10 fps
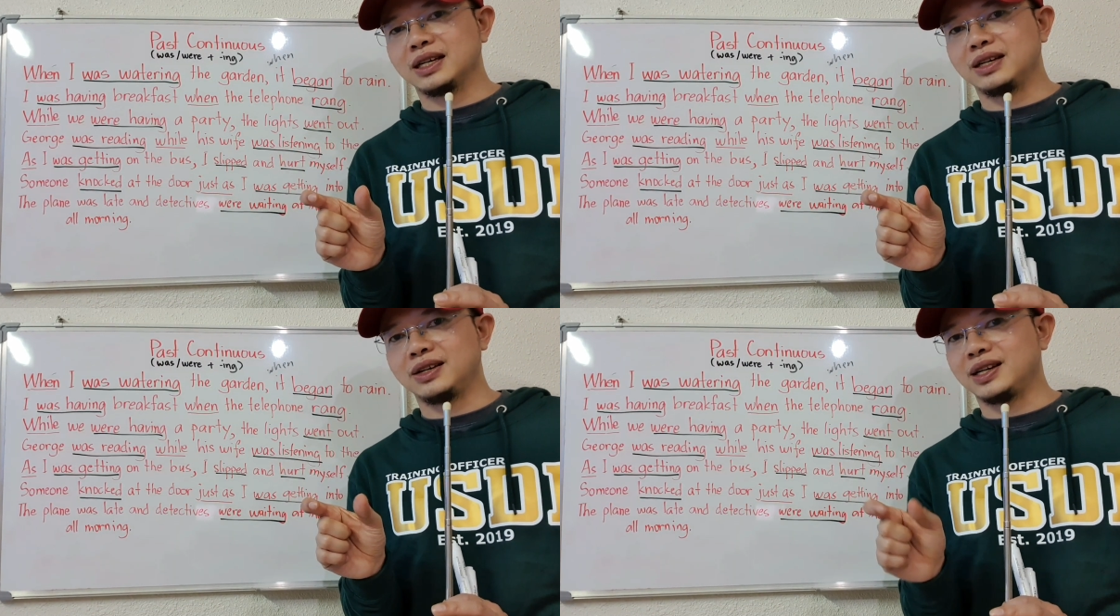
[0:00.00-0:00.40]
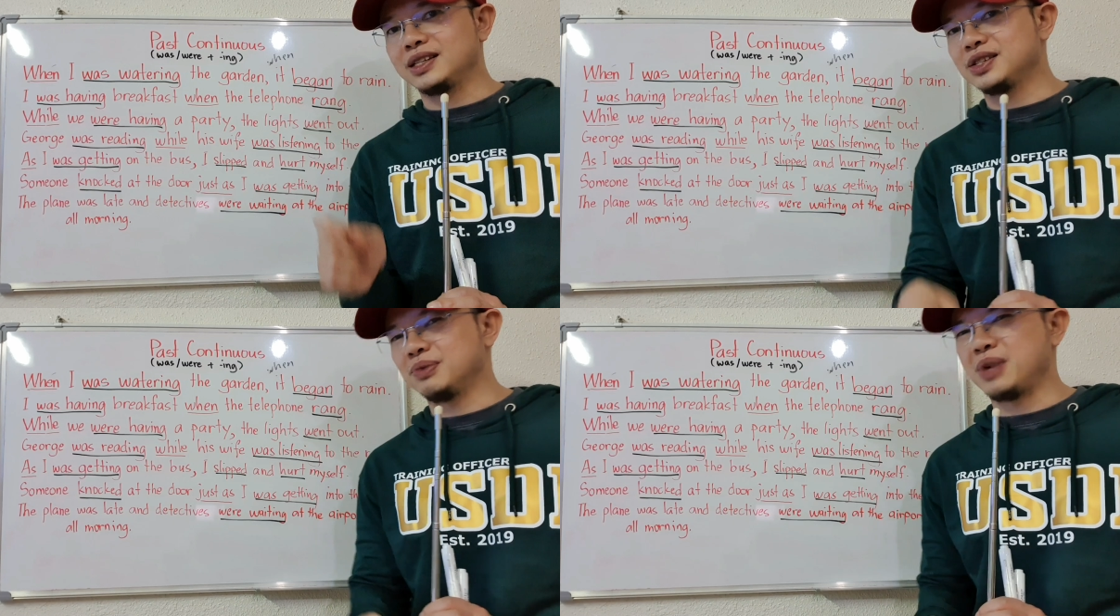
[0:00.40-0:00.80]
All
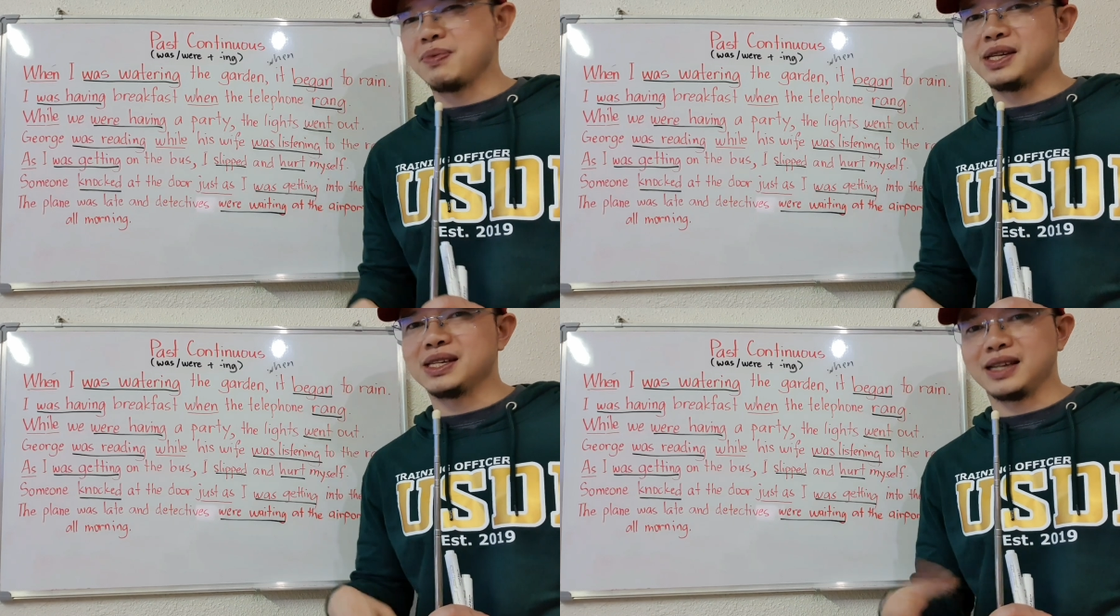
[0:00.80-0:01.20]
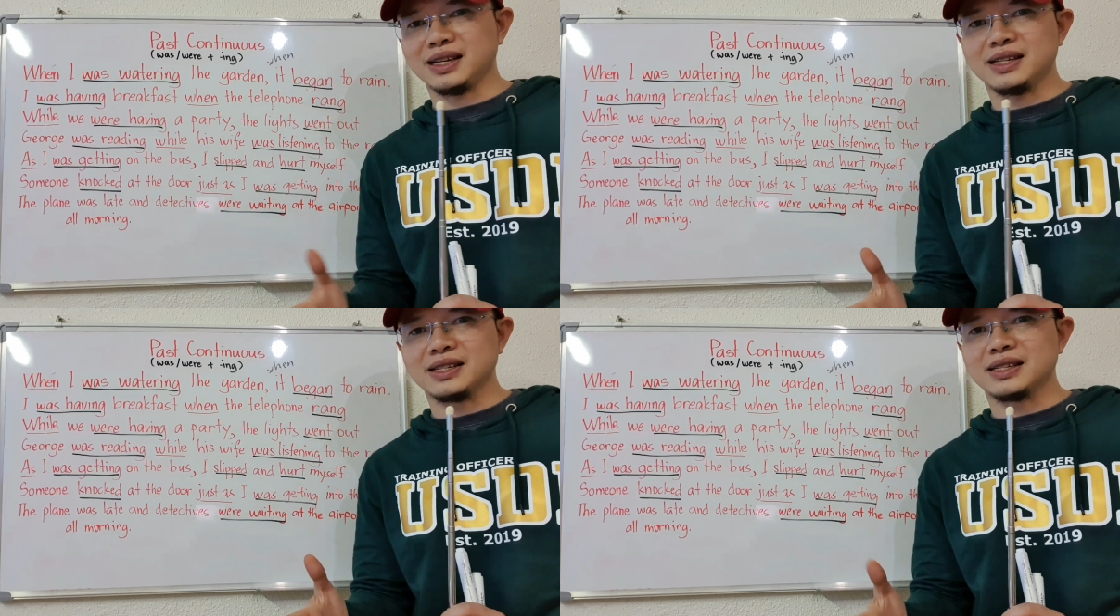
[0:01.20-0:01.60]
right, so maybe
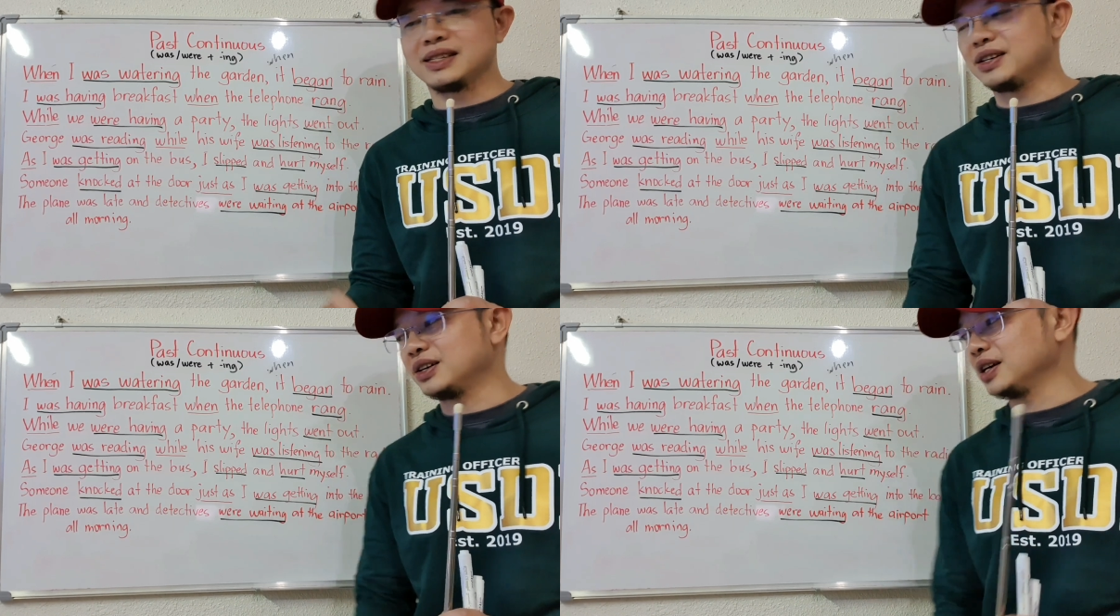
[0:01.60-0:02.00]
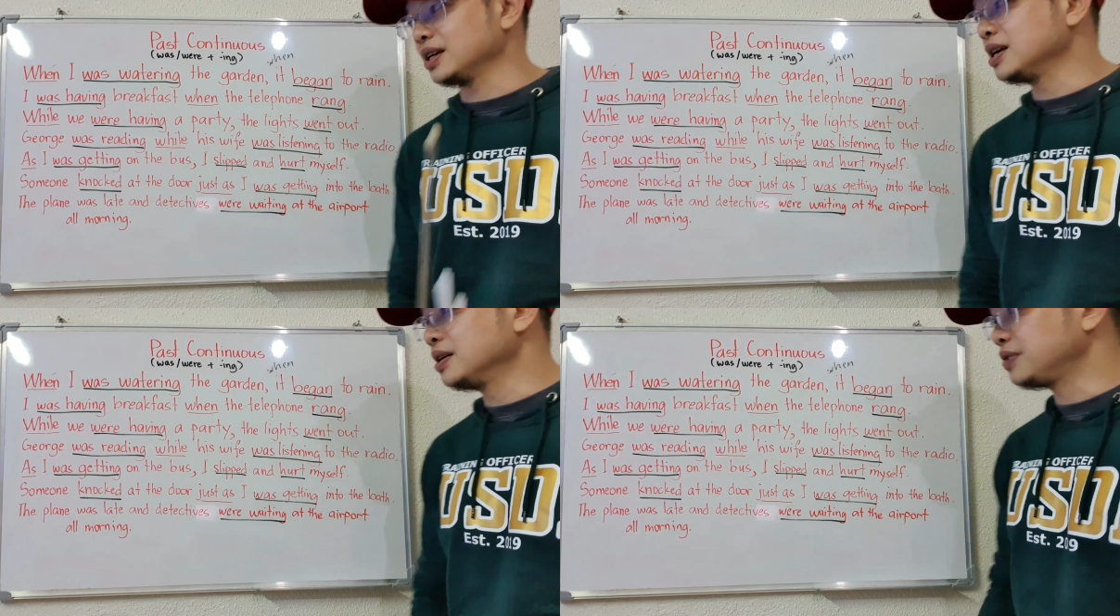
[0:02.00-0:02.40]
seconds. All
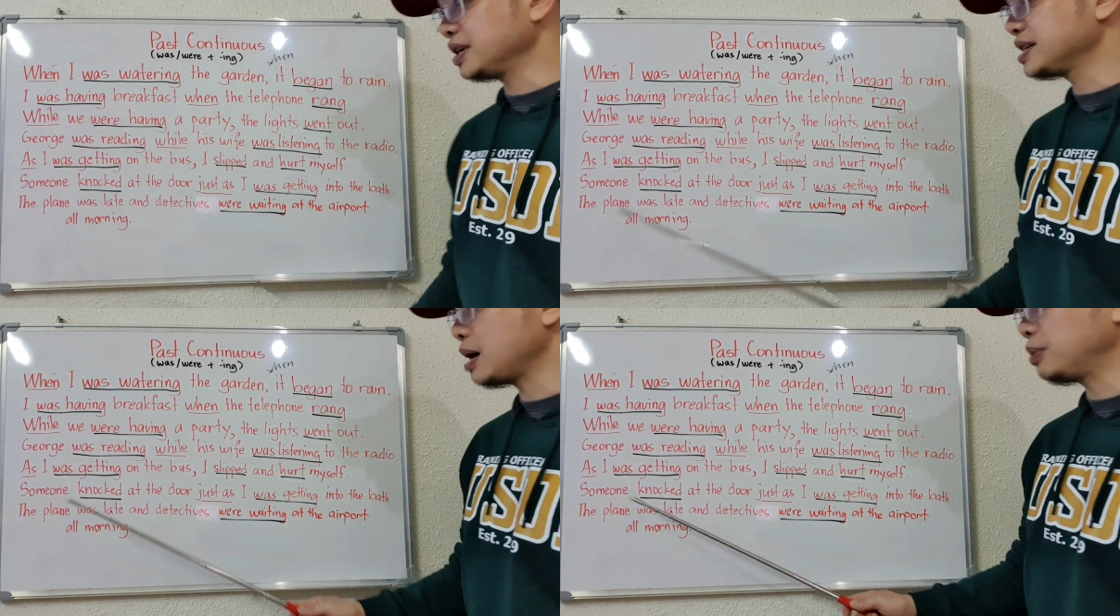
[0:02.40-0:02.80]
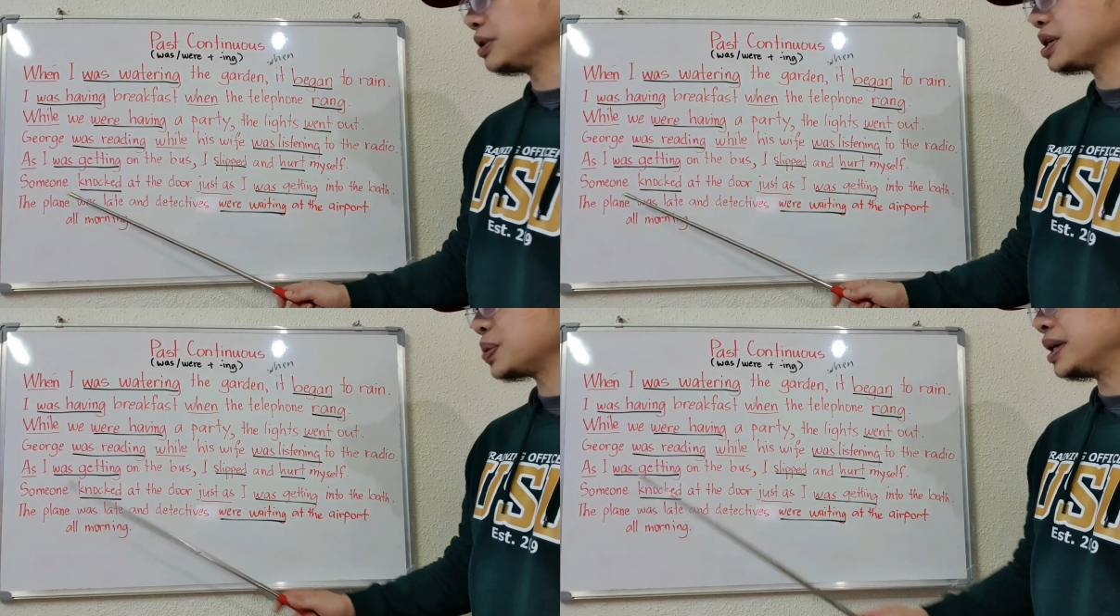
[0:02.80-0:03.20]
right, for example,
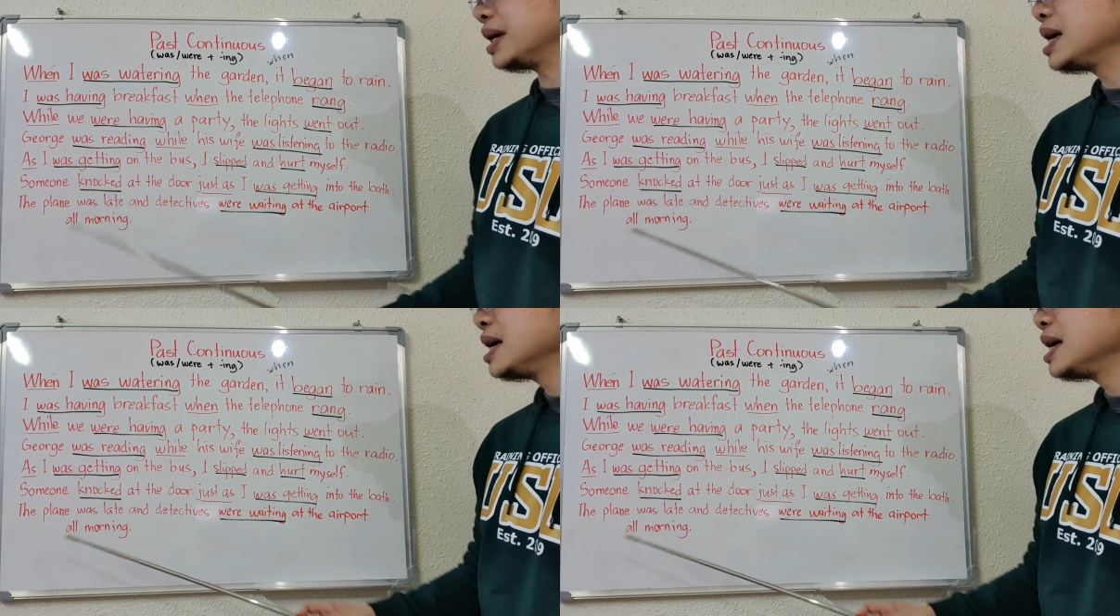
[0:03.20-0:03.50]
this one: